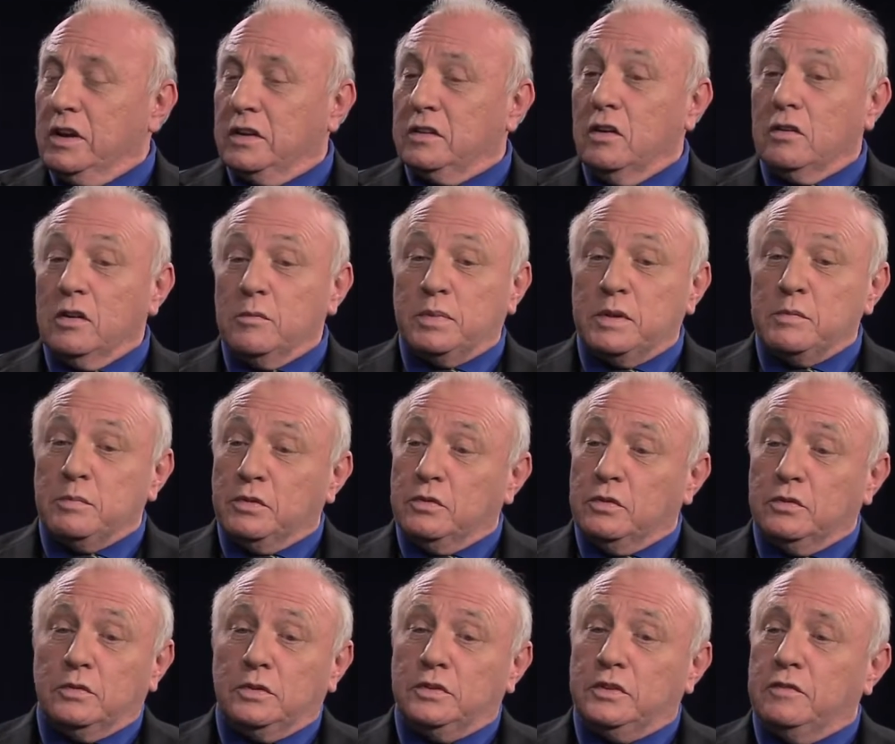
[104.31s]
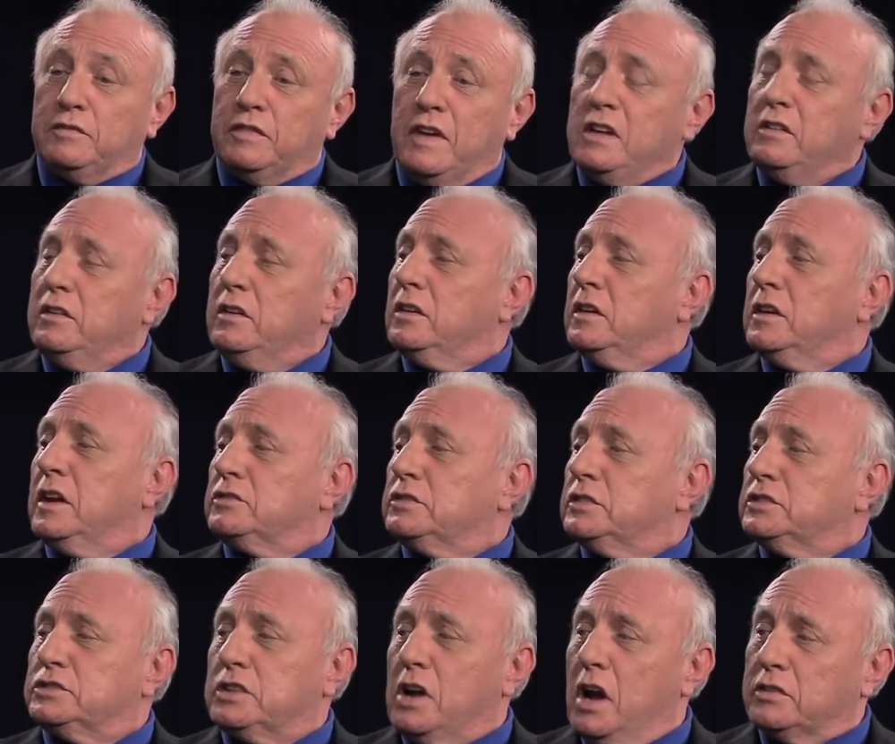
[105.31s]
And there are people who will defend
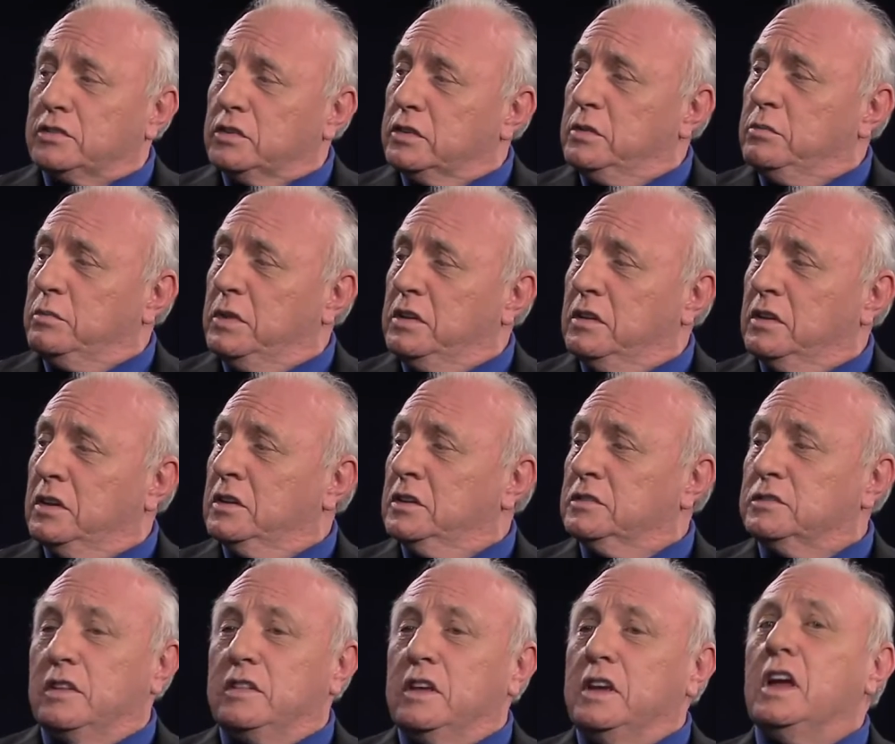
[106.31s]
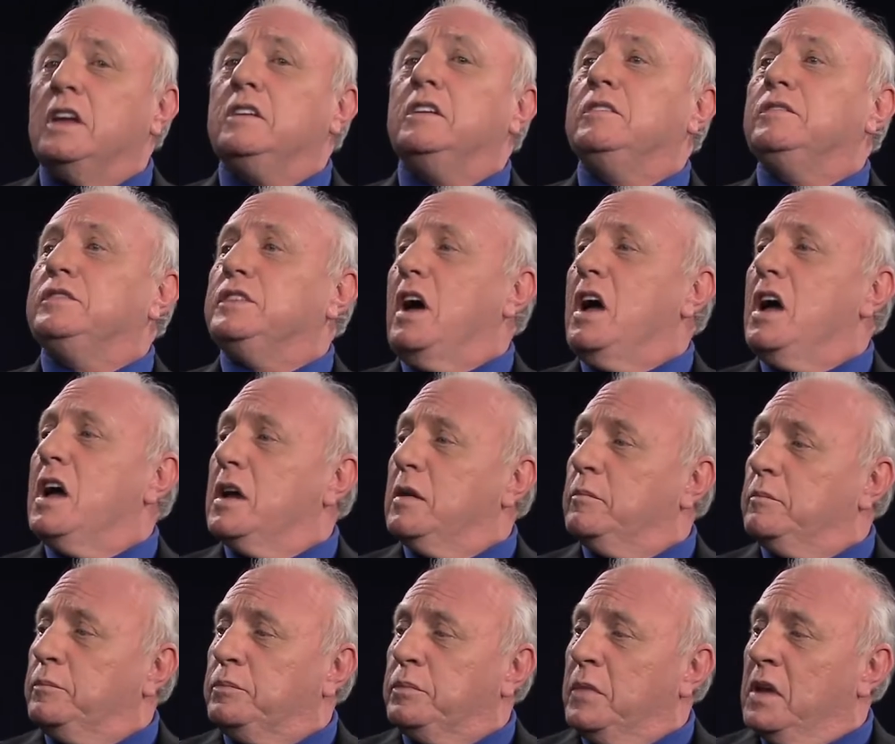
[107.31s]
electric shock treatment to the end of
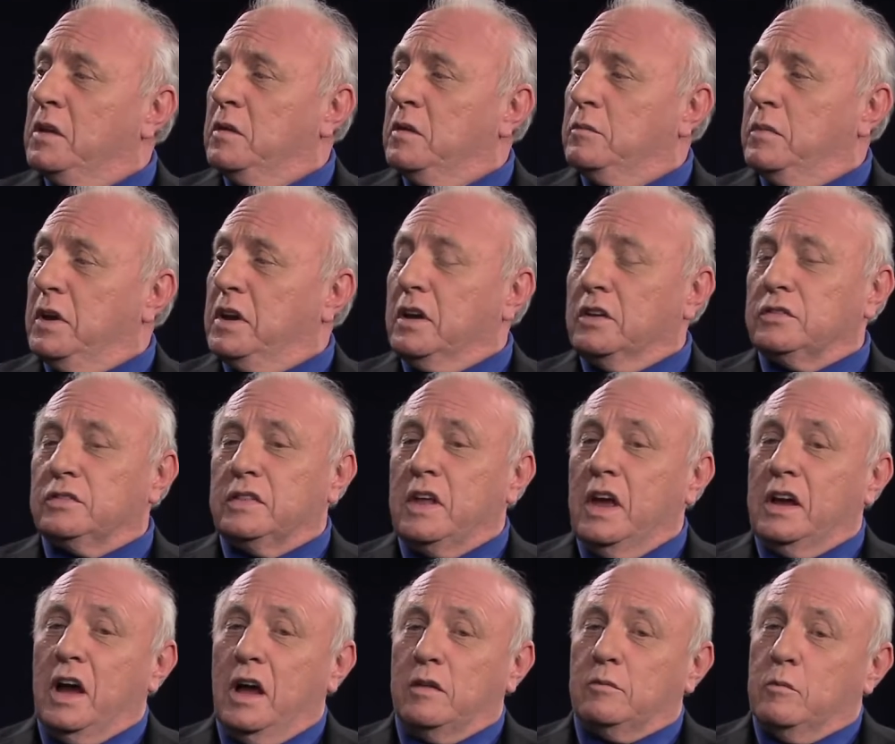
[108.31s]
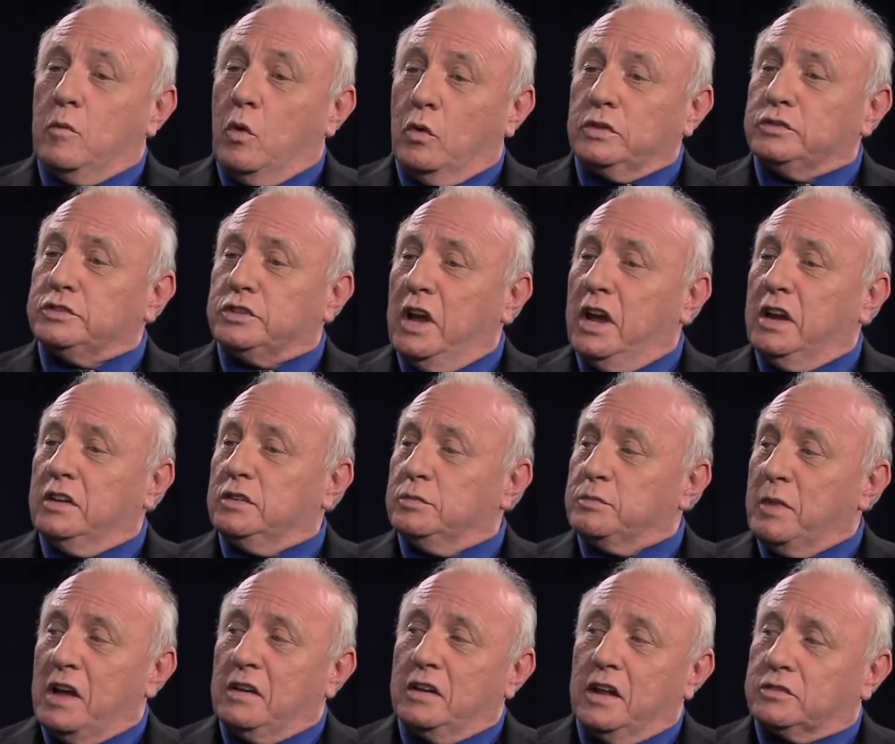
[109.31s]
time because they got more
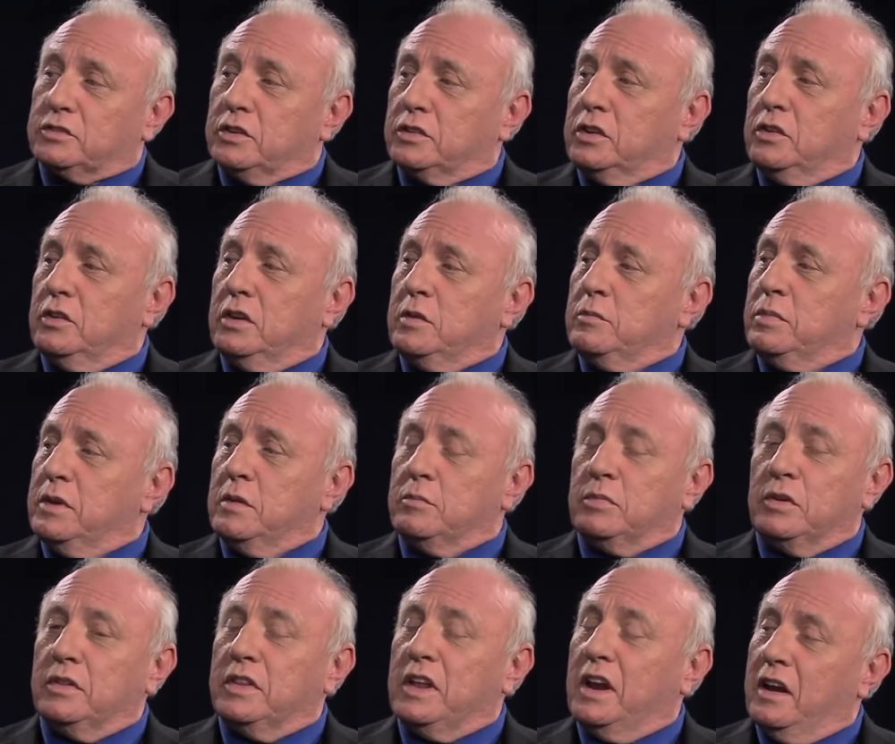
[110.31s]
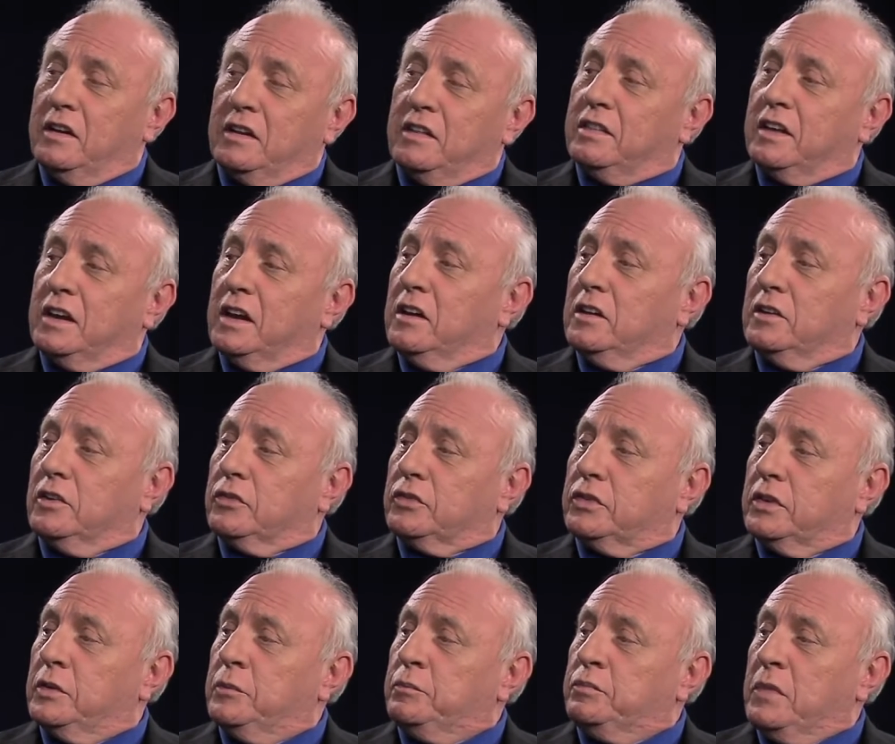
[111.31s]
change by electrocuting people than anything else.